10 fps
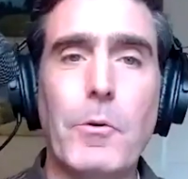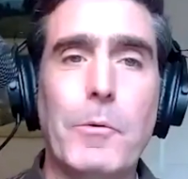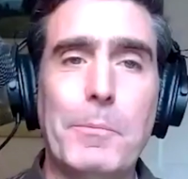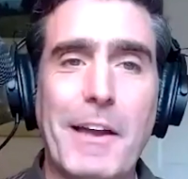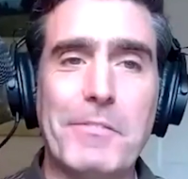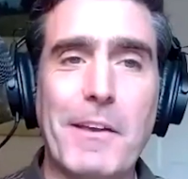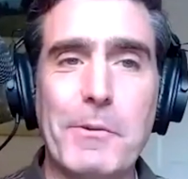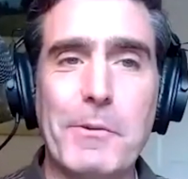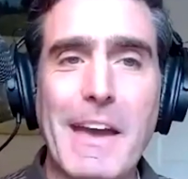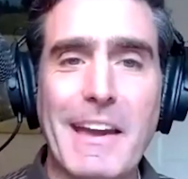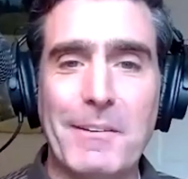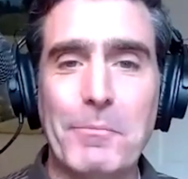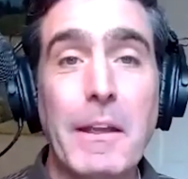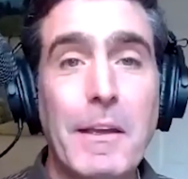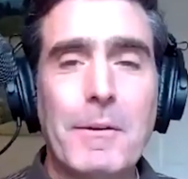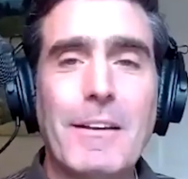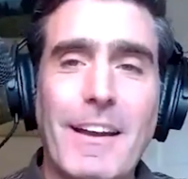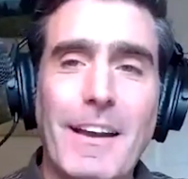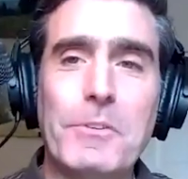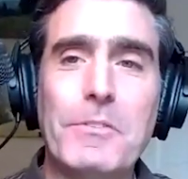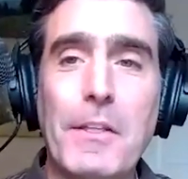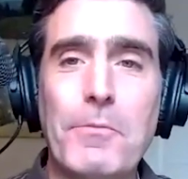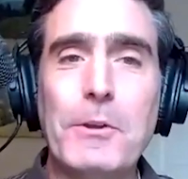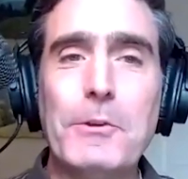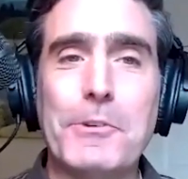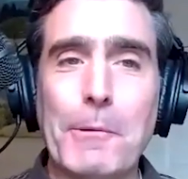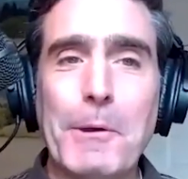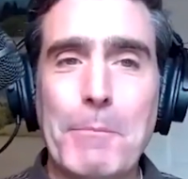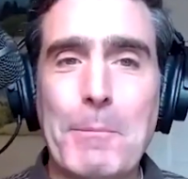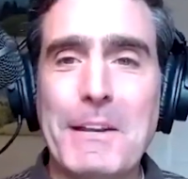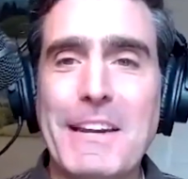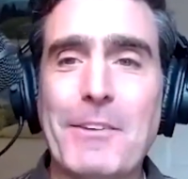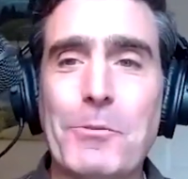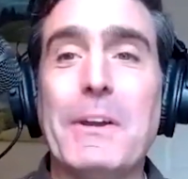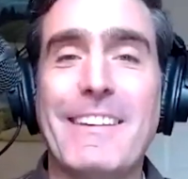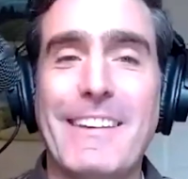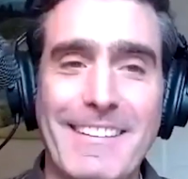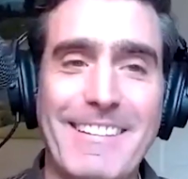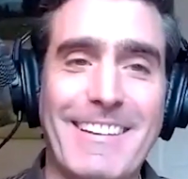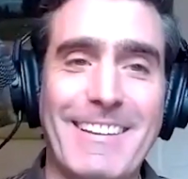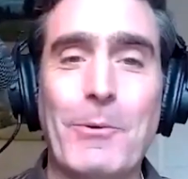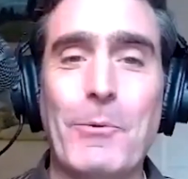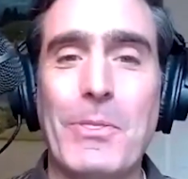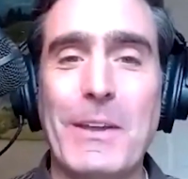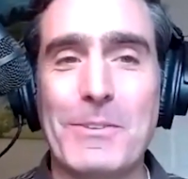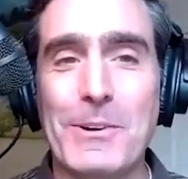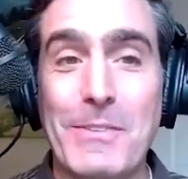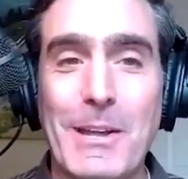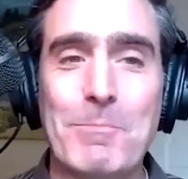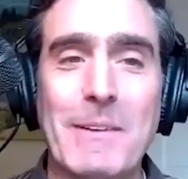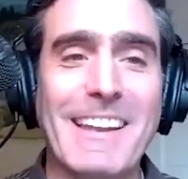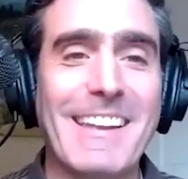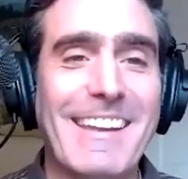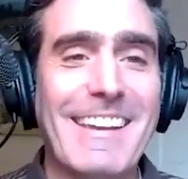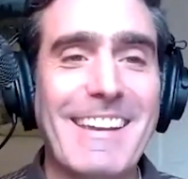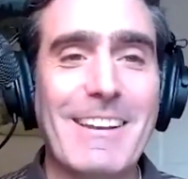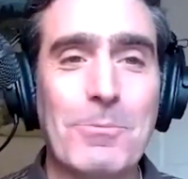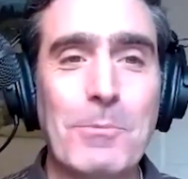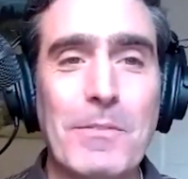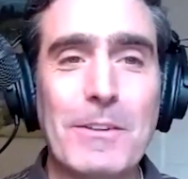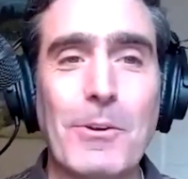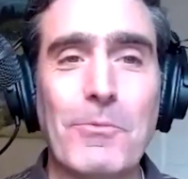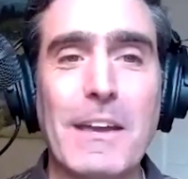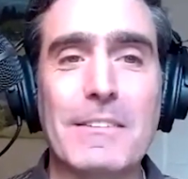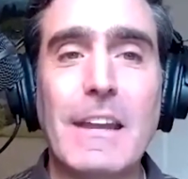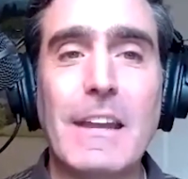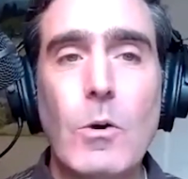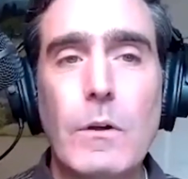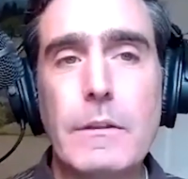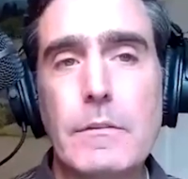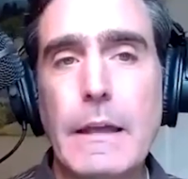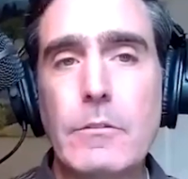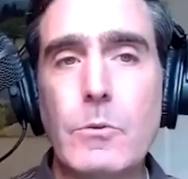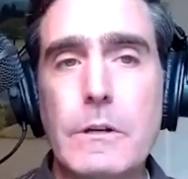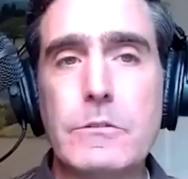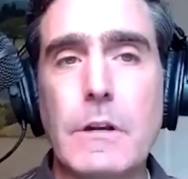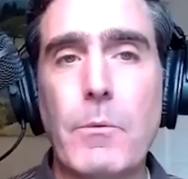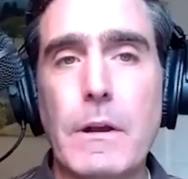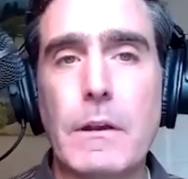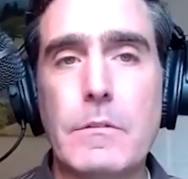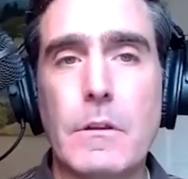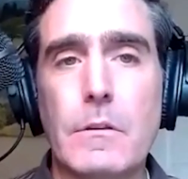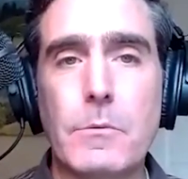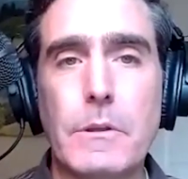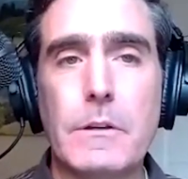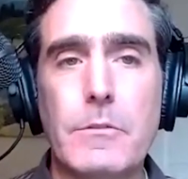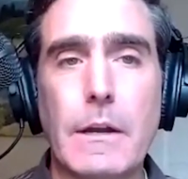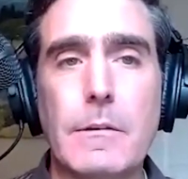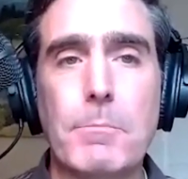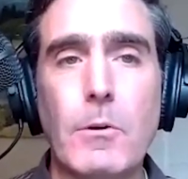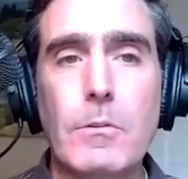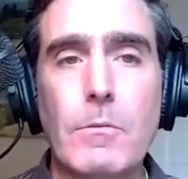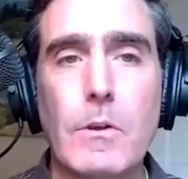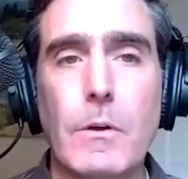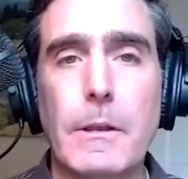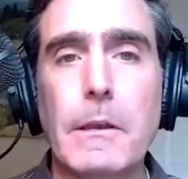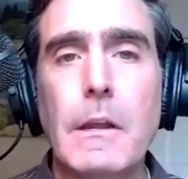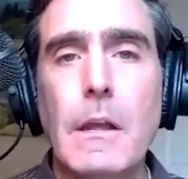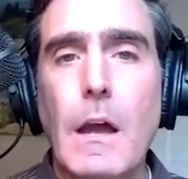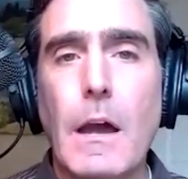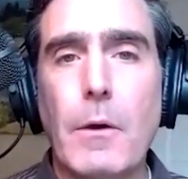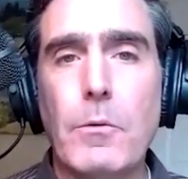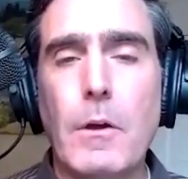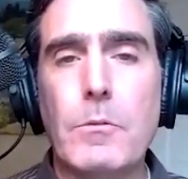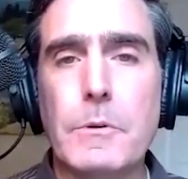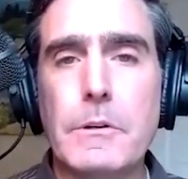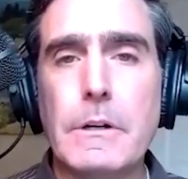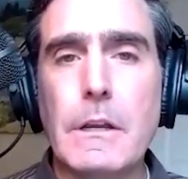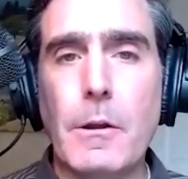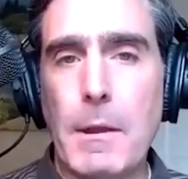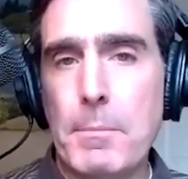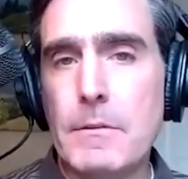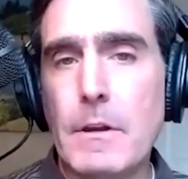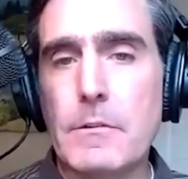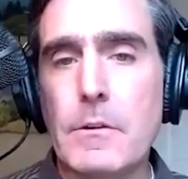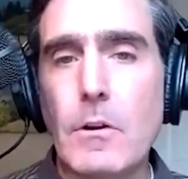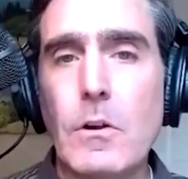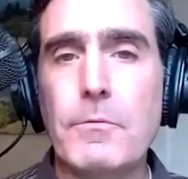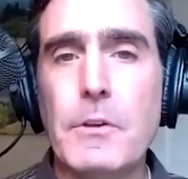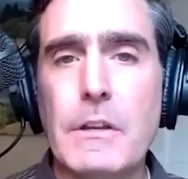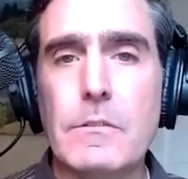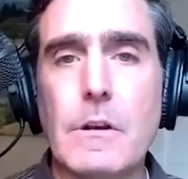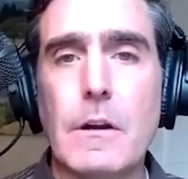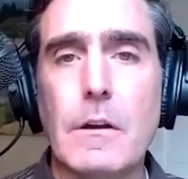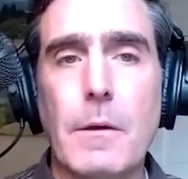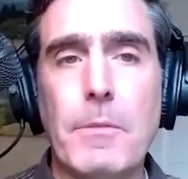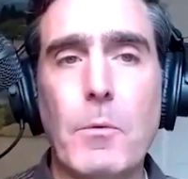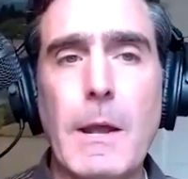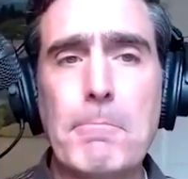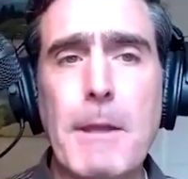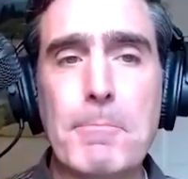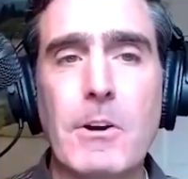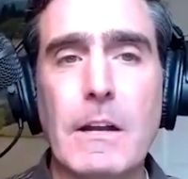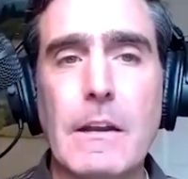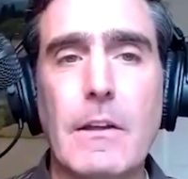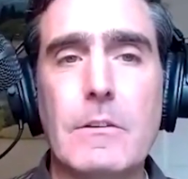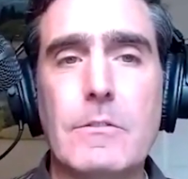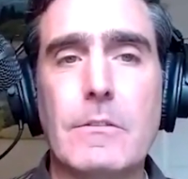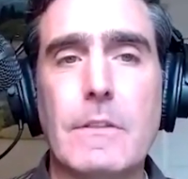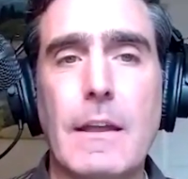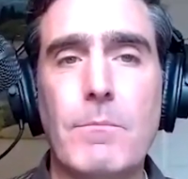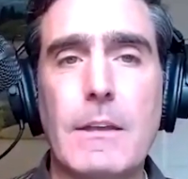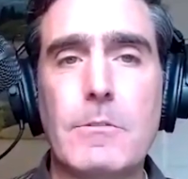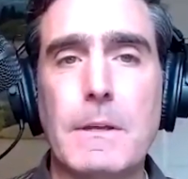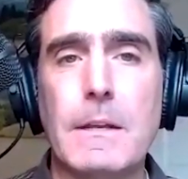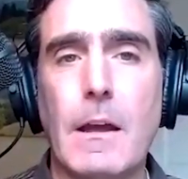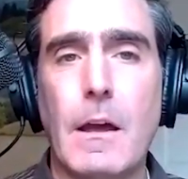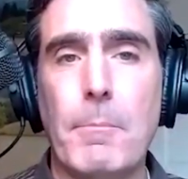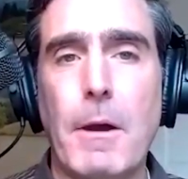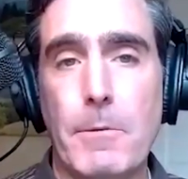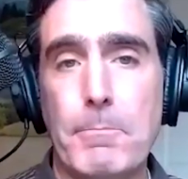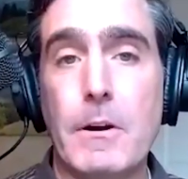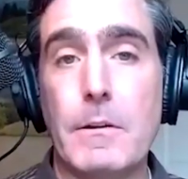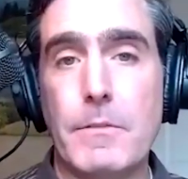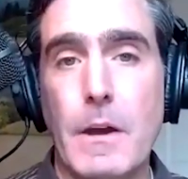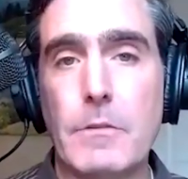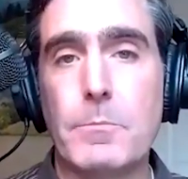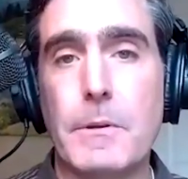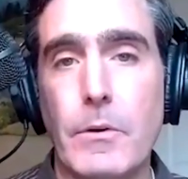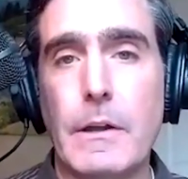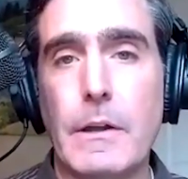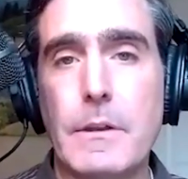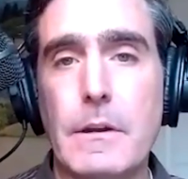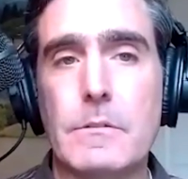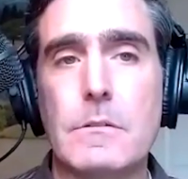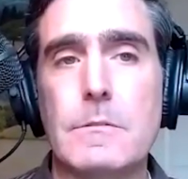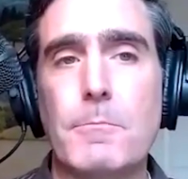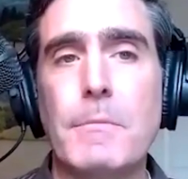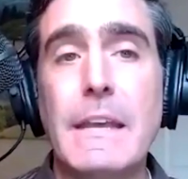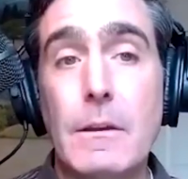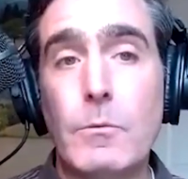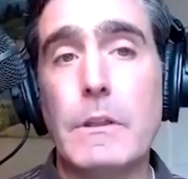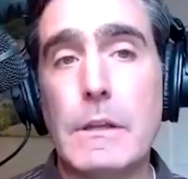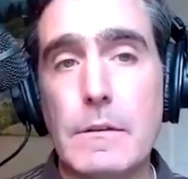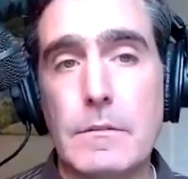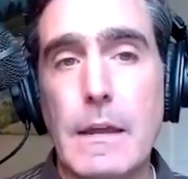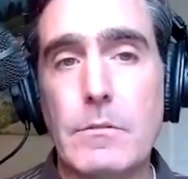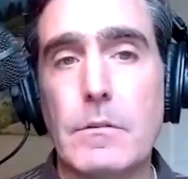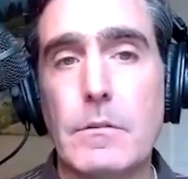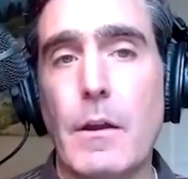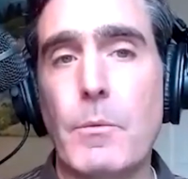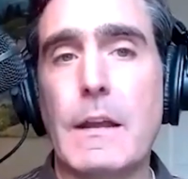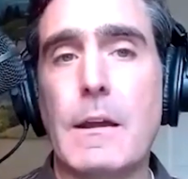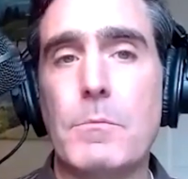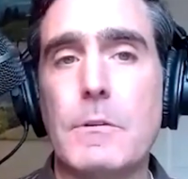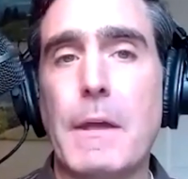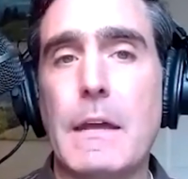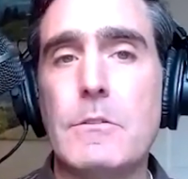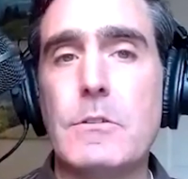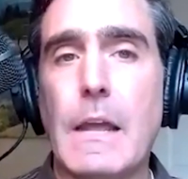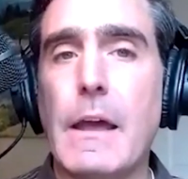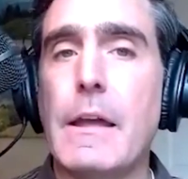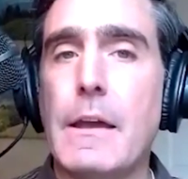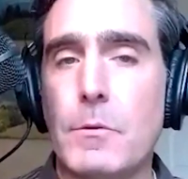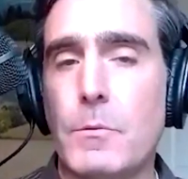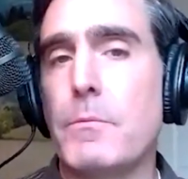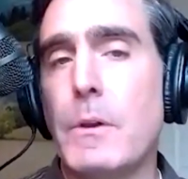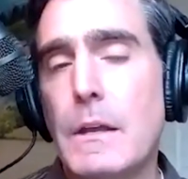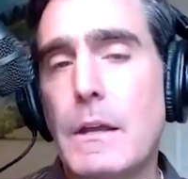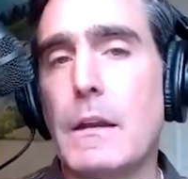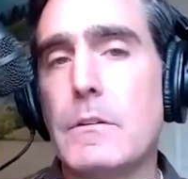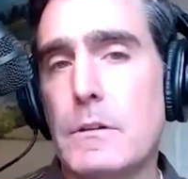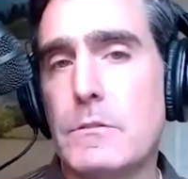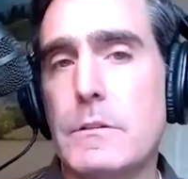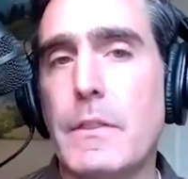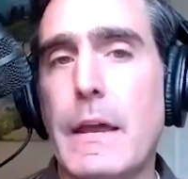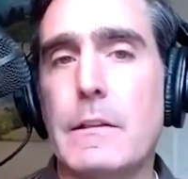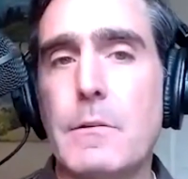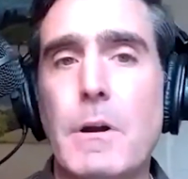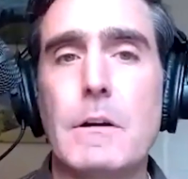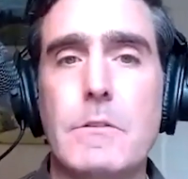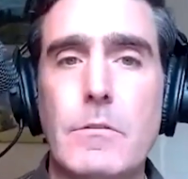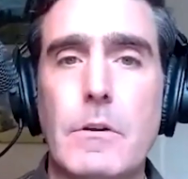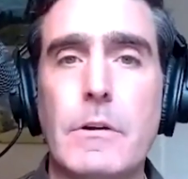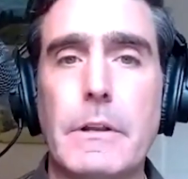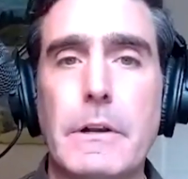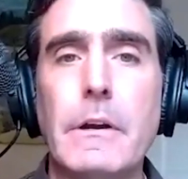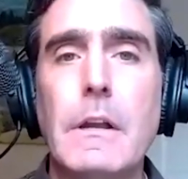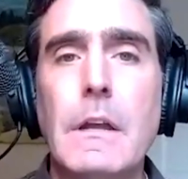Well, we'll have to have you back, and I would say the future, but maybe next week, the way things are developing, AI is moving so fast. Well, this last question I wanted to really direct at both of you. And I was wondering, maybe Dr. Nicola, if you could start. The white paper acknowledges that investment on the part of the hospital or healthcare system really is necessary when it comes to managing AIFs. And we've kind of touched on that at the margins earlier.